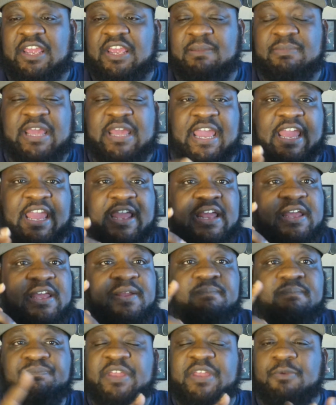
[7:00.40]
that
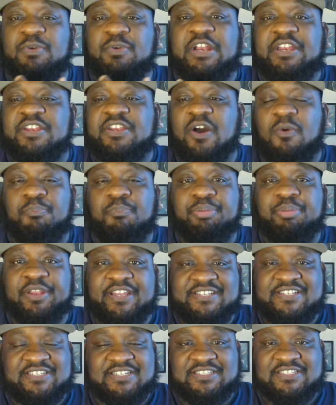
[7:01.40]
they really don't
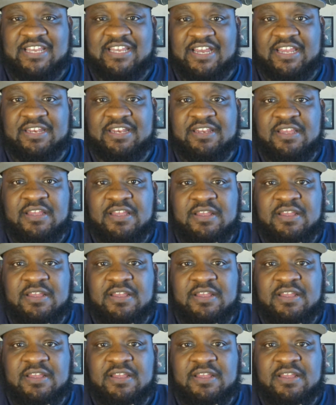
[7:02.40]
blitz a ton.